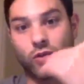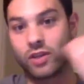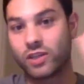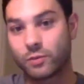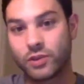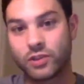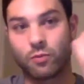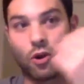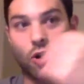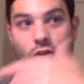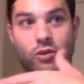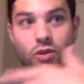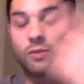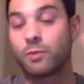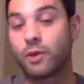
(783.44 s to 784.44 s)
You need to be smart.
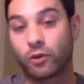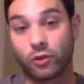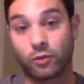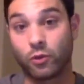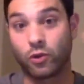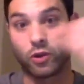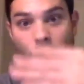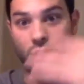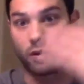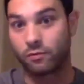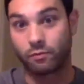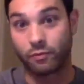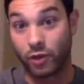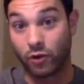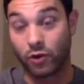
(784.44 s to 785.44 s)
You need to be able to communicate,
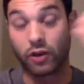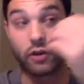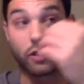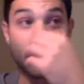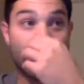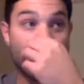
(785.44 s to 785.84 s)
period.